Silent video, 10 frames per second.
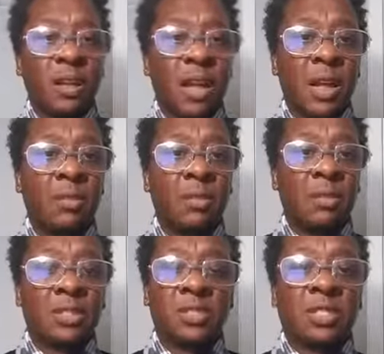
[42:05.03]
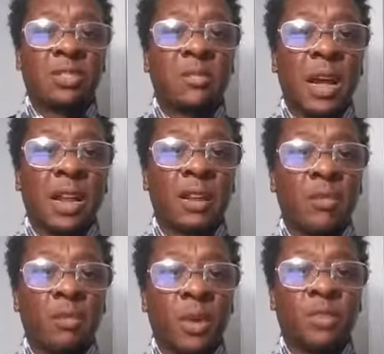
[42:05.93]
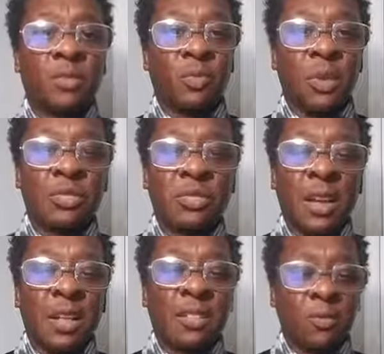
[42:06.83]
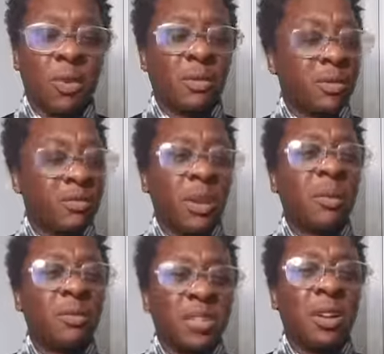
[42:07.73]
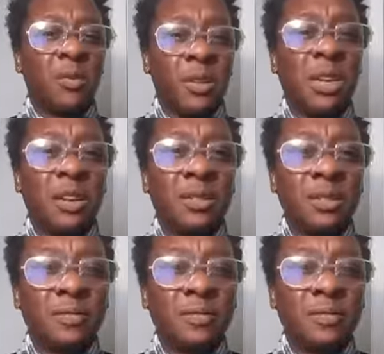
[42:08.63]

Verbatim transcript: and this systematic white supremacy, I think we, we gonna still be here.